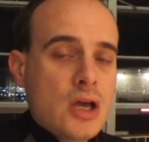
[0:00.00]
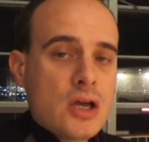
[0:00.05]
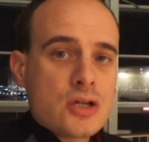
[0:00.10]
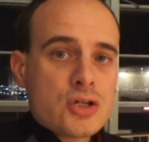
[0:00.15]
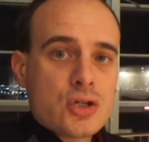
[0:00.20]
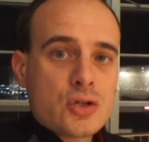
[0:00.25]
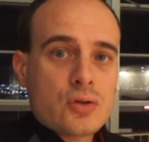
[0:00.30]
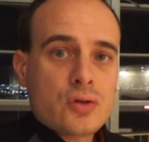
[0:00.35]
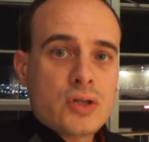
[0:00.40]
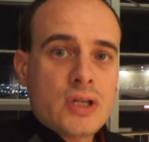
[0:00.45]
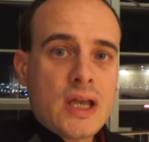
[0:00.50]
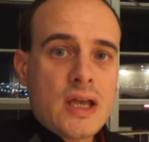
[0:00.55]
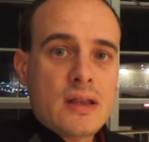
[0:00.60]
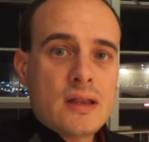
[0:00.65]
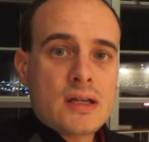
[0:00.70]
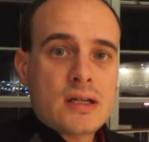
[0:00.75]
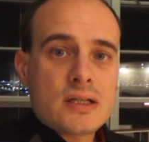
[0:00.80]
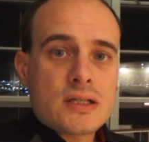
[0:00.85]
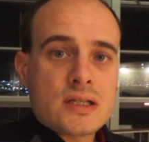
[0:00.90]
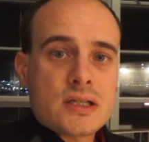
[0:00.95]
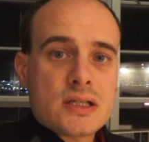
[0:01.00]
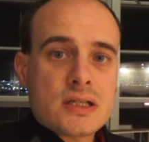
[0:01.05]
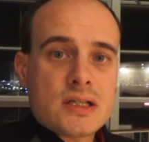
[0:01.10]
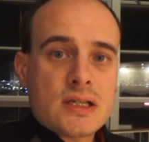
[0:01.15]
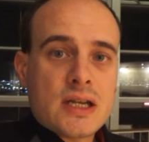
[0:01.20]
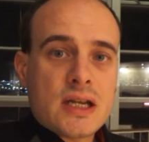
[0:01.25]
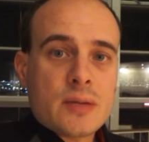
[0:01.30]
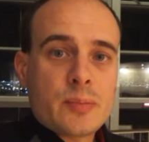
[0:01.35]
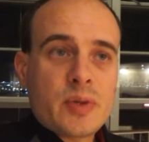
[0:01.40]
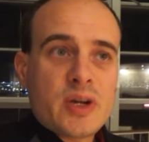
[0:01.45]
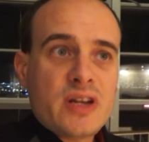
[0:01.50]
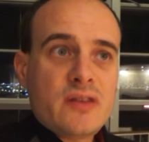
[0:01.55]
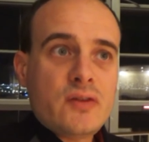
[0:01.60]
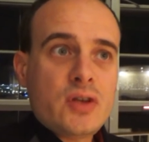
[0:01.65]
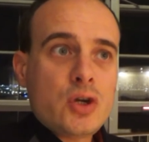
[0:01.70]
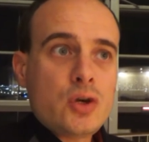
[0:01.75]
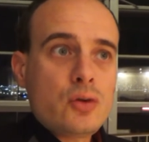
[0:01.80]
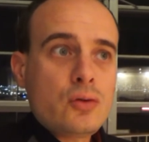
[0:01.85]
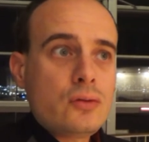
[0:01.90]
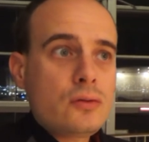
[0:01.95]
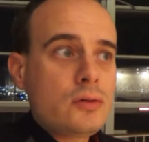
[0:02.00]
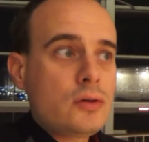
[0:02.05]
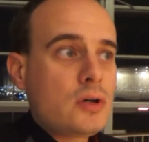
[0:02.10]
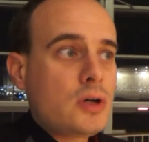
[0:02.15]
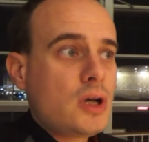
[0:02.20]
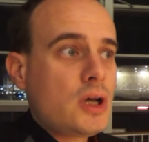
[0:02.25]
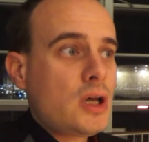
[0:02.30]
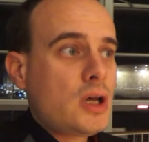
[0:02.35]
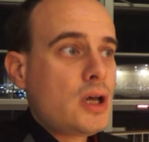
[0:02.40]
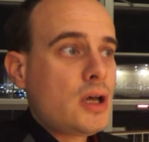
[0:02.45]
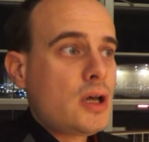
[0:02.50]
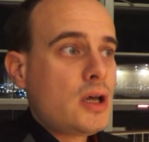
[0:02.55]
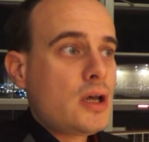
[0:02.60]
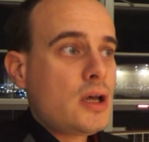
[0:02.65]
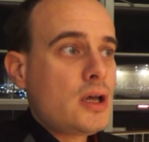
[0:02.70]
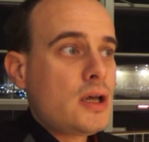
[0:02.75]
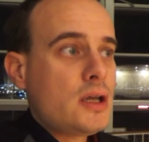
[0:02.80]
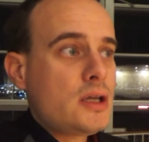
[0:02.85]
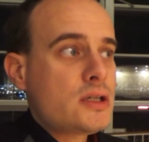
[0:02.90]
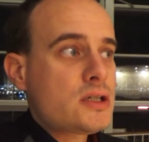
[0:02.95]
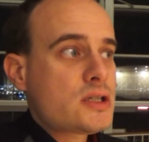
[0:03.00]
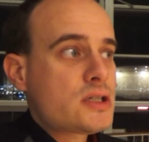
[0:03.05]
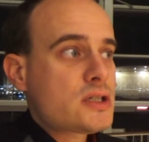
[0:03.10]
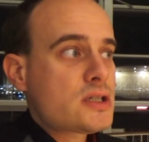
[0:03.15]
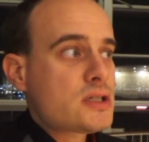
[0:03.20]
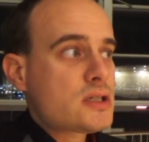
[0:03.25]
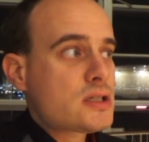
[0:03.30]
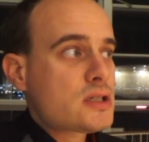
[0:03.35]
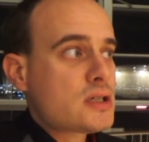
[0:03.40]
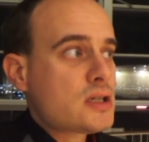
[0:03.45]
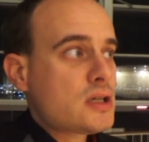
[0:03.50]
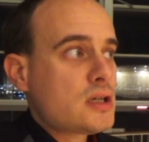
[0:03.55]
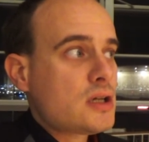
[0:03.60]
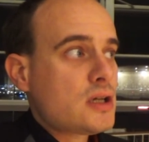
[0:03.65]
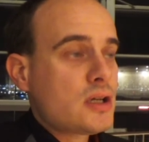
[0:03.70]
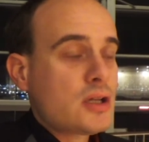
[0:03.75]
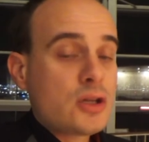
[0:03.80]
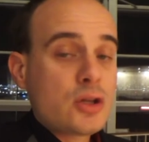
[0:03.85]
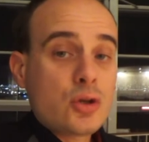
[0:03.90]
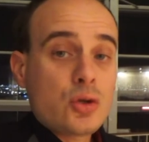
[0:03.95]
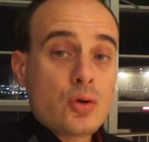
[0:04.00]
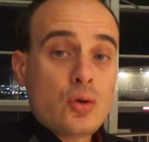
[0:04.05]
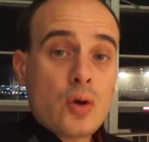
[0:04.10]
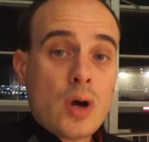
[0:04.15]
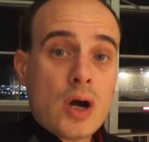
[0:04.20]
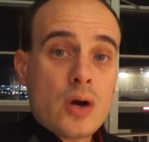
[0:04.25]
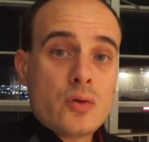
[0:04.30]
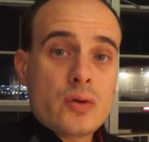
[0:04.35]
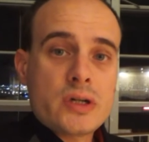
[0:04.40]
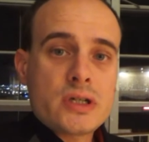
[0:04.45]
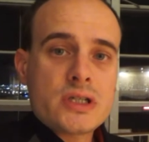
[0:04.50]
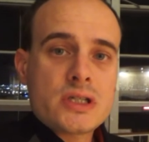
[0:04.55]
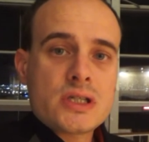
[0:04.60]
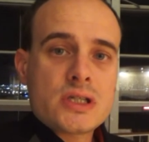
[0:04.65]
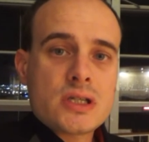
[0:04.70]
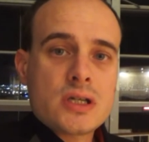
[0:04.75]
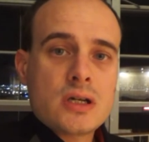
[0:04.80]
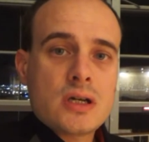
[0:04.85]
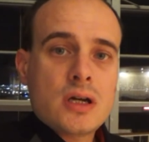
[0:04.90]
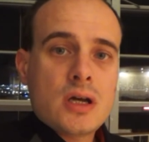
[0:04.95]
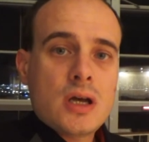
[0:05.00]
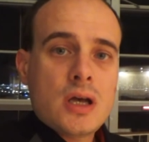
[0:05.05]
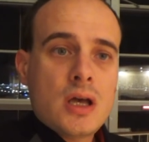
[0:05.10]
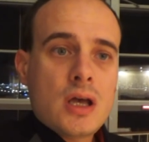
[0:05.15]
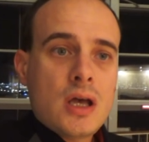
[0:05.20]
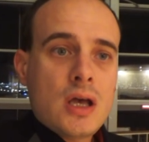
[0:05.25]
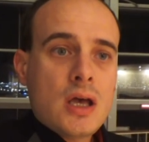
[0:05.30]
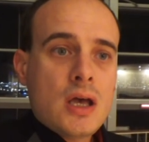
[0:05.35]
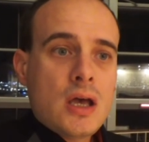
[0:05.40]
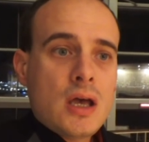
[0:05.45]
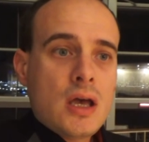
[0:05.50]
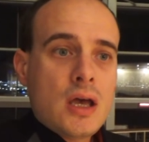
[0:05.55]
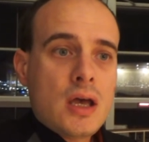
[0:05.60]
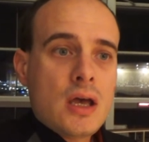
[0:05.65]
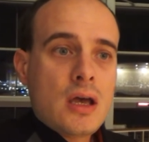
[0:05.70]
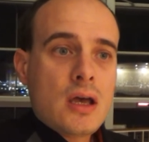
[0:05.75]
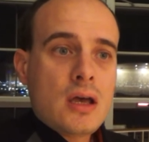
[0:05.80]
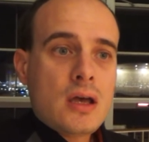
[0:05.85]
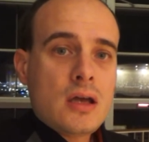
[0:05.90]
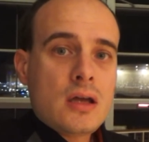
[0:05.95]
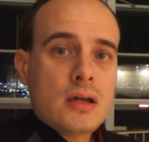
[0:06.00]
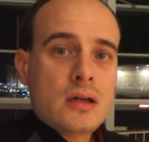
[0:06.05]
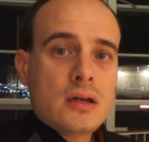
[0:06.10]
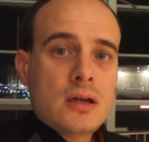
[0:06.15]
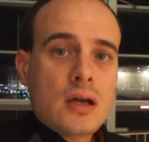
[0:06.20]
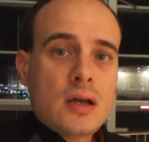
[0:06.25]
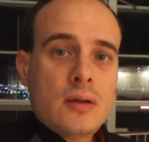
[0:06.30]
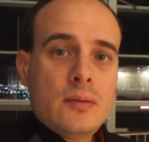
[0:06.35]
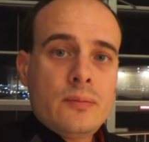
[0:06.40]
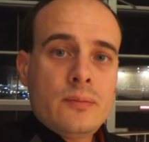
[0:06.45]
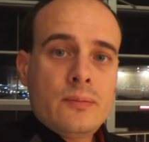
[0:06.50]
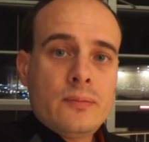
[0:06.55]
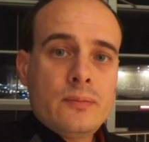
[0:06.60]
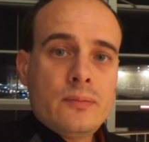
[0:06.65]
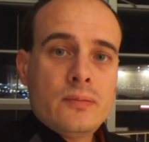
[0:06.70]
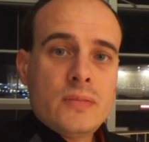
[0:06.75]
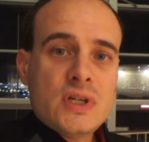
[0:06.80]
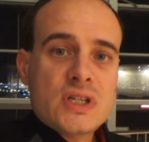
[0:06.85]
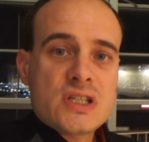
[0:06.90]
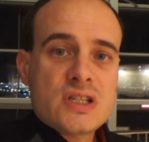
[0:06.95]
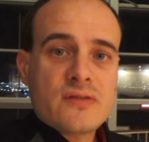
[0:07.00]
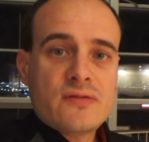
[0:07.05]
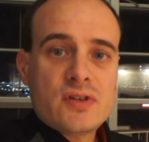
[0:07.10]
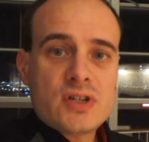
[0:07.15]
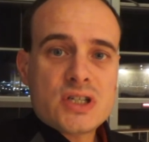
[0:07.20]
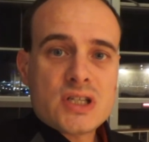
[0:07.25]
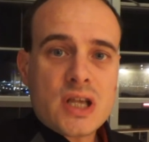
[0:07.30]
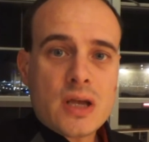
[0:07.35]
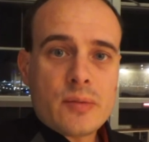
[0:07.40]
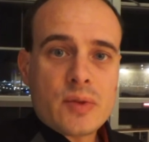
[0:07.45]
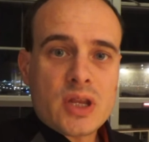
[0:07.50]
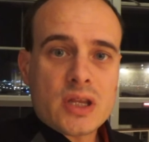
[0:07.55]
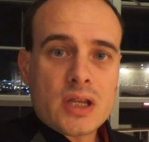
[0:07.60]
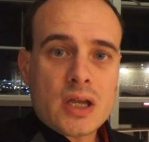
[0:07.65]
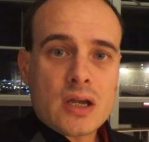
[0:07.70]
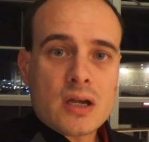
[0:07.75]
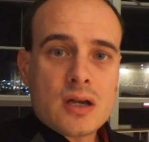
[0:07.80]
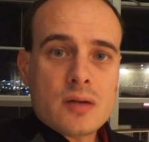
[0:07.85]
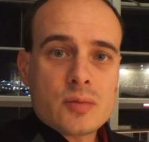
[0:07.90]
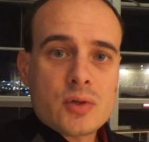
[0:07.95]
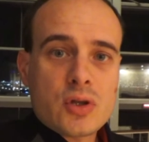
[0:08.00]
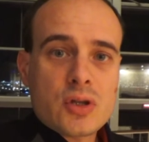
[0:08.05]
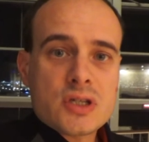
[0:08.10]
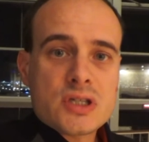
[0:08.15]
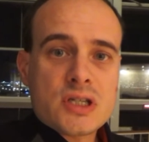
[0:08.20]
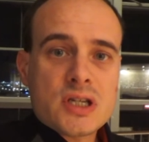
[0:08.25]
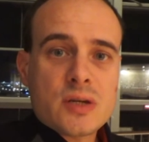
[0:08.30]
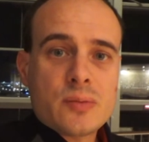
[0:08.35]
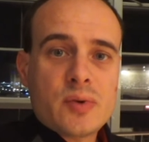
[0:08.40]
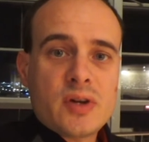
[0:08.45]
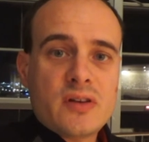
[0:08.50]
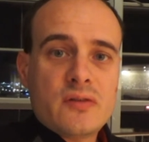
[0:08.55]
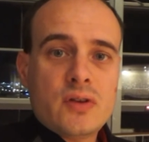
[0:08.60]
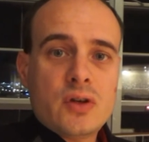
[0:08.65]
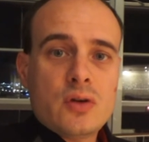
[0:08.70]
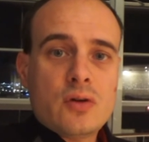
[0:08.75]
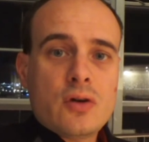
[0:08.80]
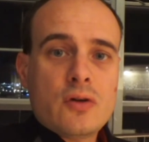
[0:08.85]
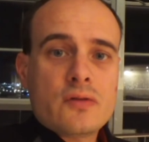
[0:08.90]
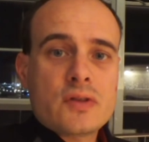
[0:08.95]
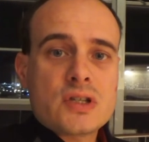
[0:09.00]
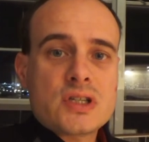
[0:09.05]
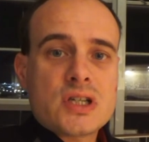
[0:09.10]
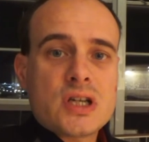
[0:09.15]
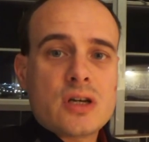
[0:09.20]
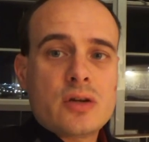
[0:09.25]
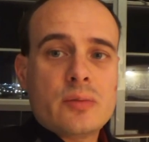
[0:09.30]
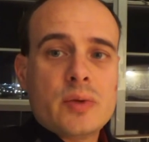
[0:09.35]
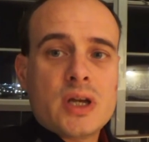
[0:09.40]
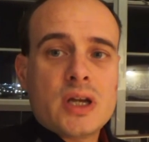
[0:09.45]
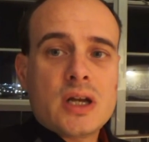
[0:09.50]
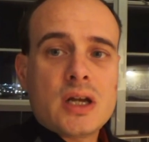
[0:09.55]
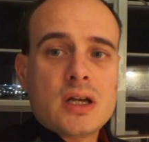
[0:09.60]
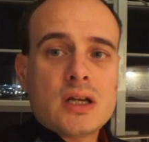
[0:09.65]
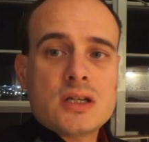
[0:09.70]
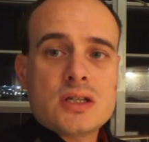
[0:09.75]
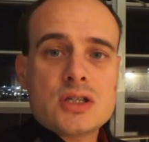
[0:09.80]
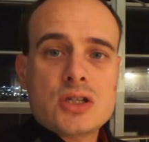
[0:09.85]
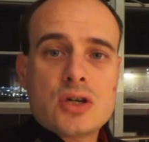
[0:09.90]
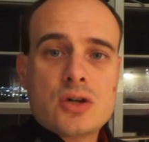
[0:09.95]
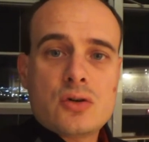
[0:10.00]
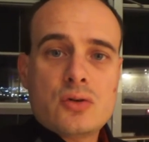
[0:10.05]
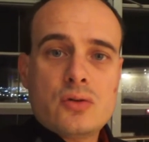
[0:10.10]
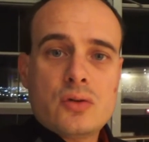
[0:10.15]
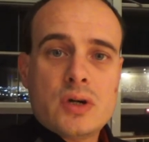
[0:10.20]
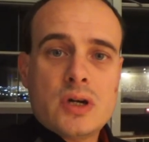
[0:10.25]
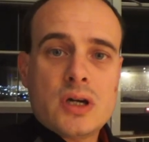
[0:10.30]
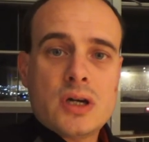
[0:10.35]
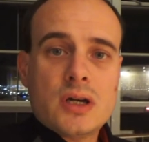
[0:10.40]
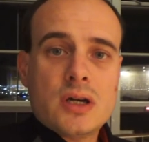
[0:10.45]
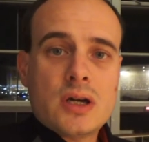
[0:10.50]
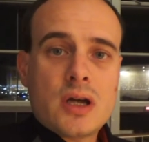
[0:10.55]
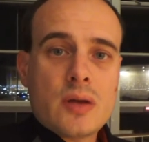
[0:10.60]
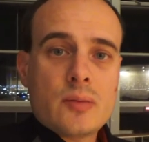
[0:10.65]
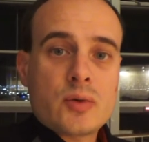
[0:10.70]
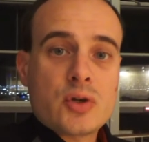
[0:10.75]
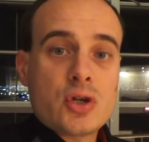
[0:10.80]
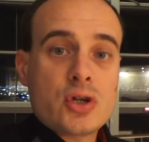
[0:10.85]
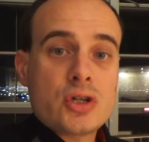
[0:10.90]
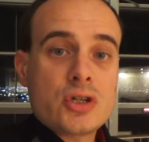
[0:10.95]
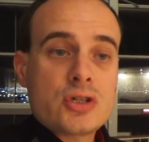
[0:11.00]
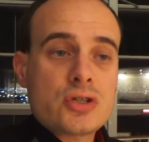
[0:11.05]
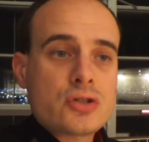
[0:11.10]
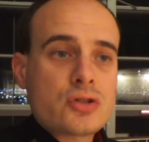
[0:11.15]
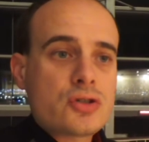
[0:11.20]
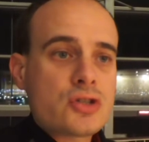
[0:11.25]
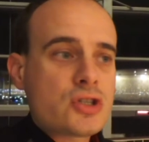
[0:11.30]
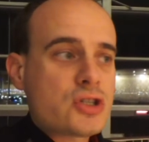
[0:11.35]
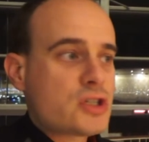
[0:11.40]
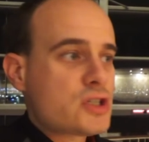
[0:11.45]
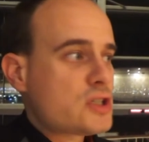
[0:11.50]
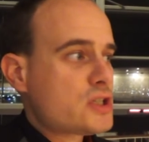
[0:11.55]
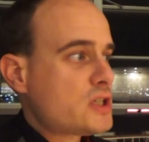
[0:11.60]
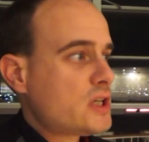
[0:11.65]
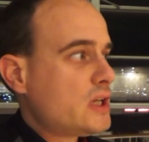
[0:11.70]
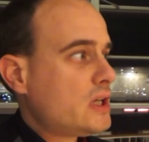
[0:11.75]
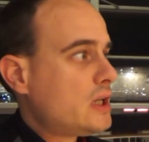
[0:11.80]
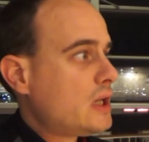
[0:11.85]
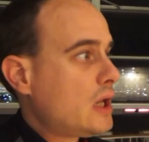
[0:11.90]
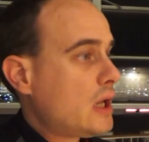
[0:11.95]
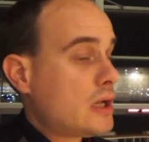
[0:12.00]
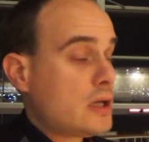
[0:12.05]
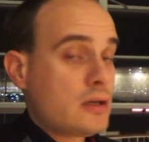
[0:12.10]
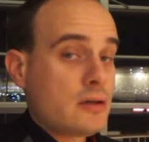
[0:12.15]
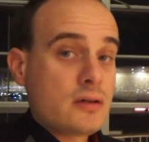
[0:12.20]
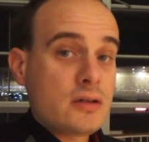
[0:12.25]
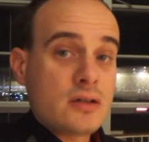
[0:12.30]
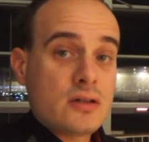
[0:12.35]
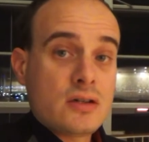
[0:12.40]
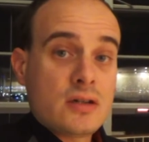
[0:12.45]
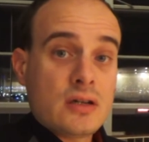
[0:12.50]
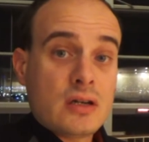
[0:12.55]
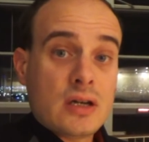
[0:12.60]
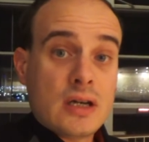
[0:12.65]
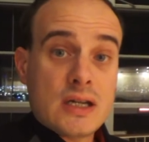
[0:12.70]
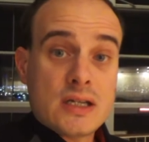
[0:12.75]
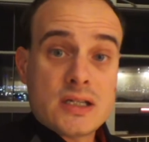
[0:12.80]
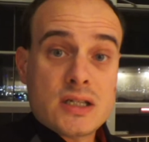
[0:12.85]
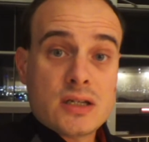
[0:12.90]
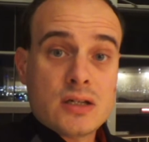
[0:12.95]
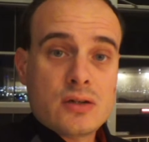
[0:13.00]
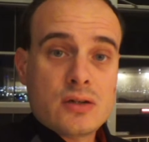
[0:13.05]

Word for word: So today there is the sneak preview, uh, it's two hours and I'm, it's the first time that I come to the sneak preview of the Cello Biennale so I'm curious to see and listen